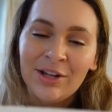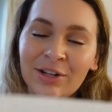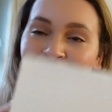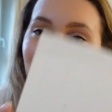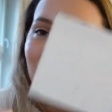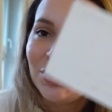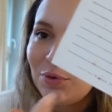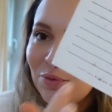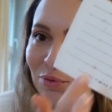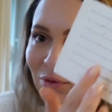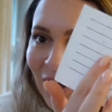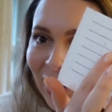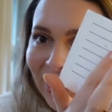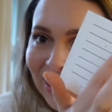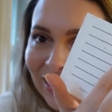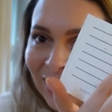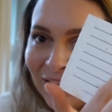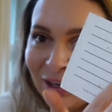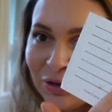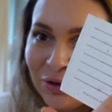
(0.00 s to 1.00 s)
So you
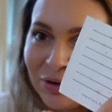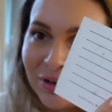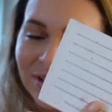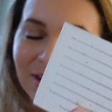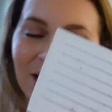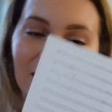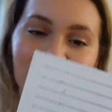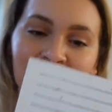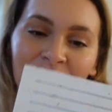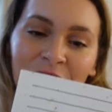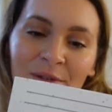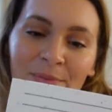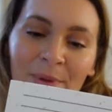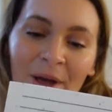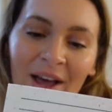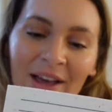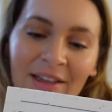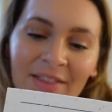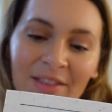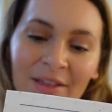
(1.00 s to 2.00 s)
write like your intentions
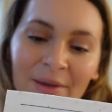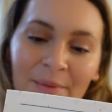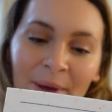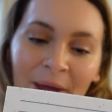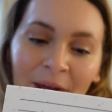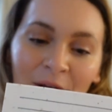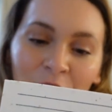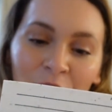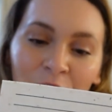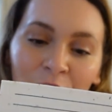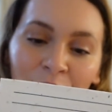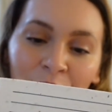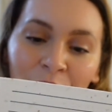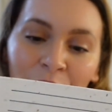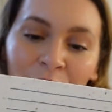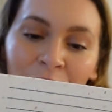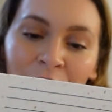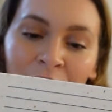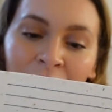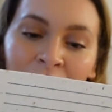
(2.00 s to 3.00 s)
behind them and
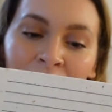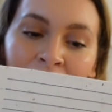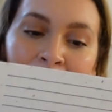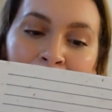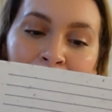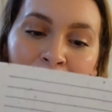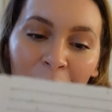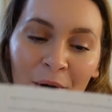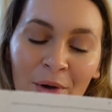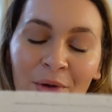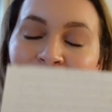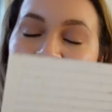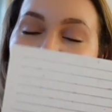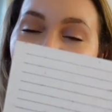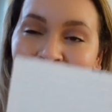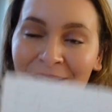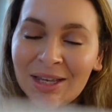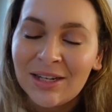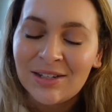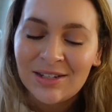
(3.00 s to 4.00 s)
you put
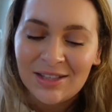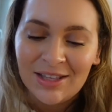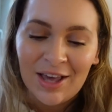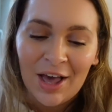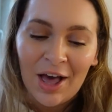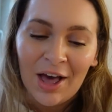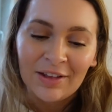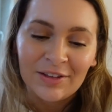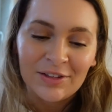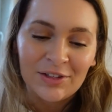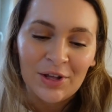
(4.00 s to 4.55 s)
them into the earth.